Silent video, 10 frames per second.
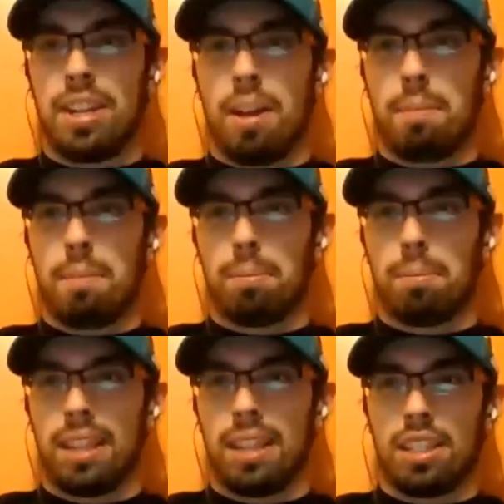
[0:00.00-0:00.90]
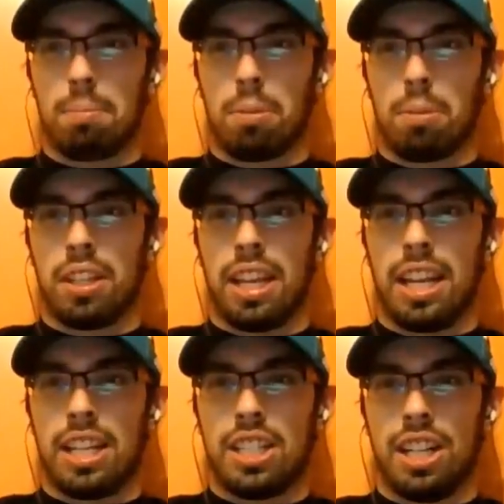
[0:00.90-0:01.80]
did not play like the top goalie in
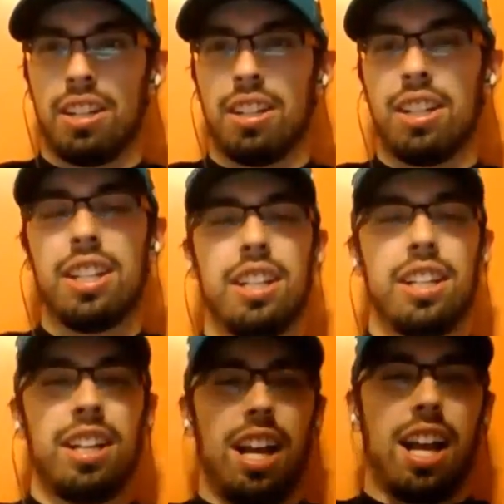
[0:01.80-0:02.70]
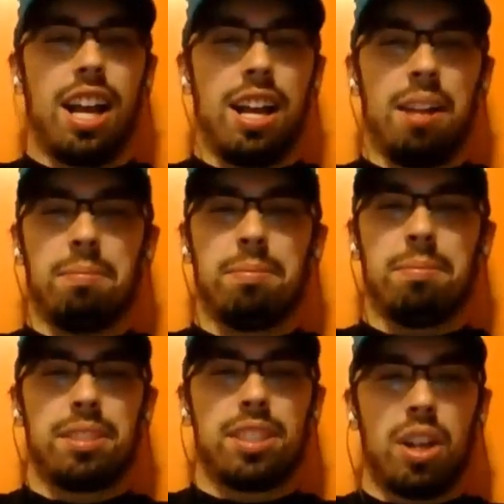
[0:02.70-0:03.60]
the
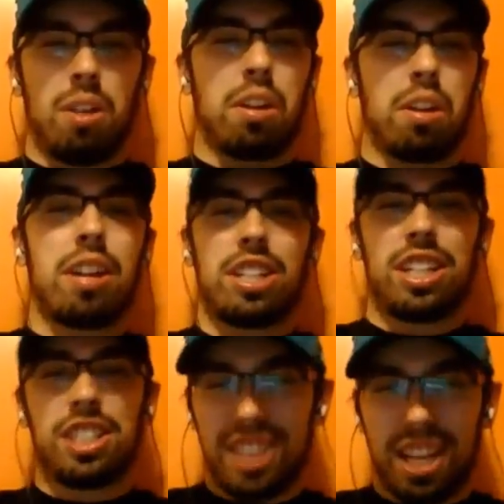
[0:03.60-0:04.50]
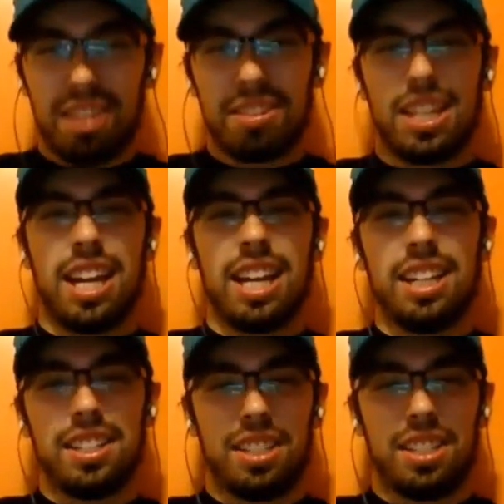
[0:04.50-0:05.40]
AHL. So congratulations, San
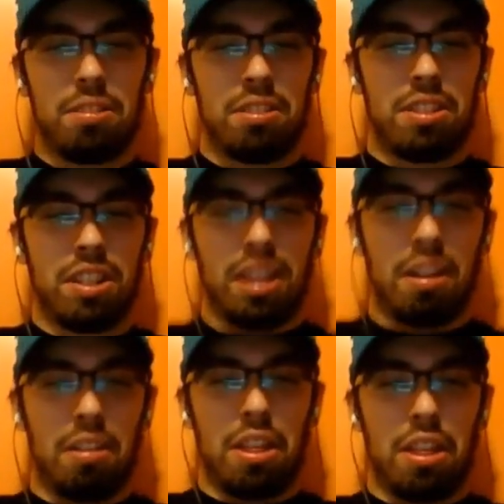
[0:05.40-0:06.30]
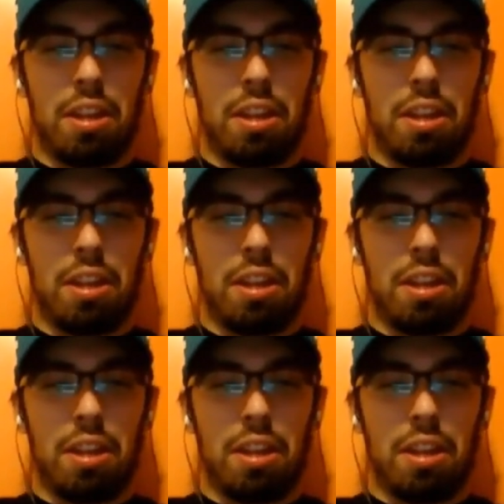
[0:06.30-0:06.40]
Jose. You picked up